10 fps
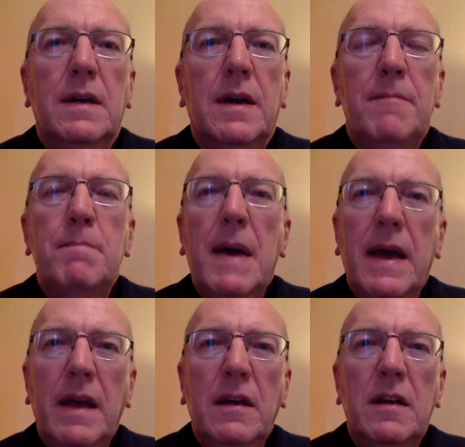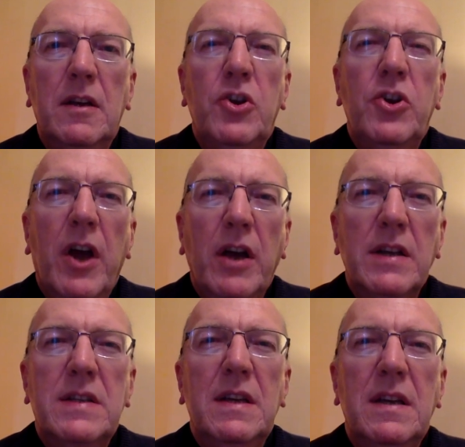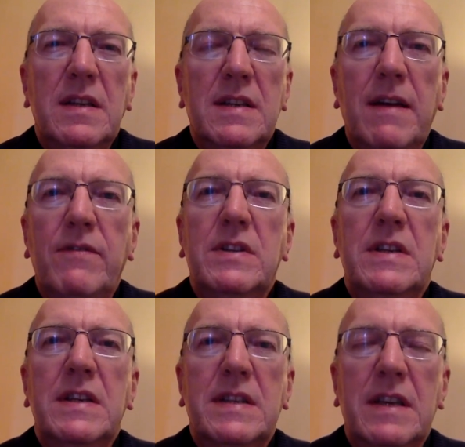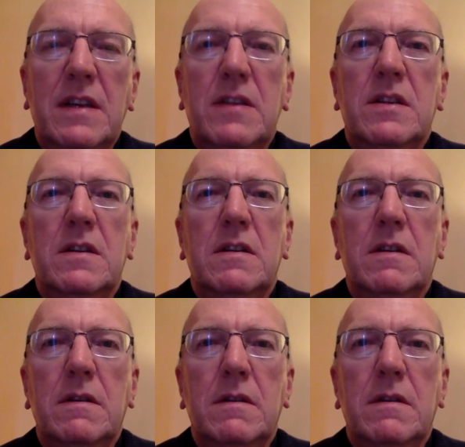in May 1976.